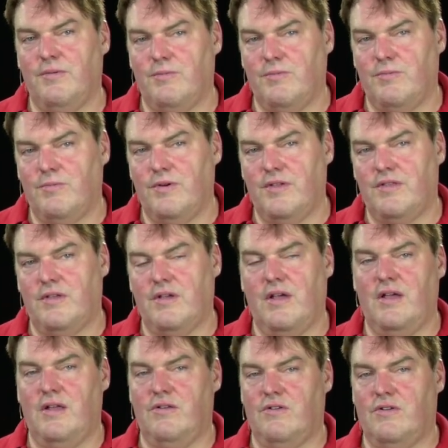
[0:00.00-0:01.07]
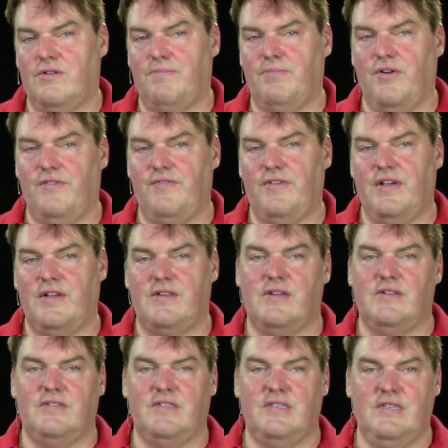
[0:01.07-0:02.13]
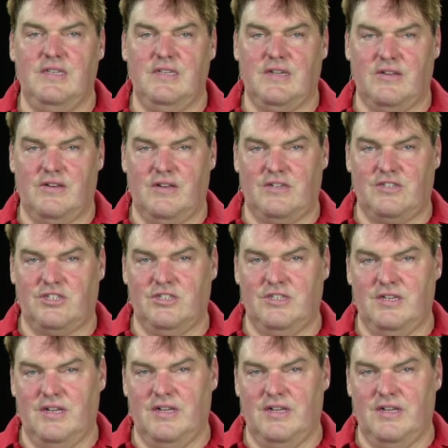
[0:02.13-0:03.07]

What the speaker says: with a not perfect LTE connection,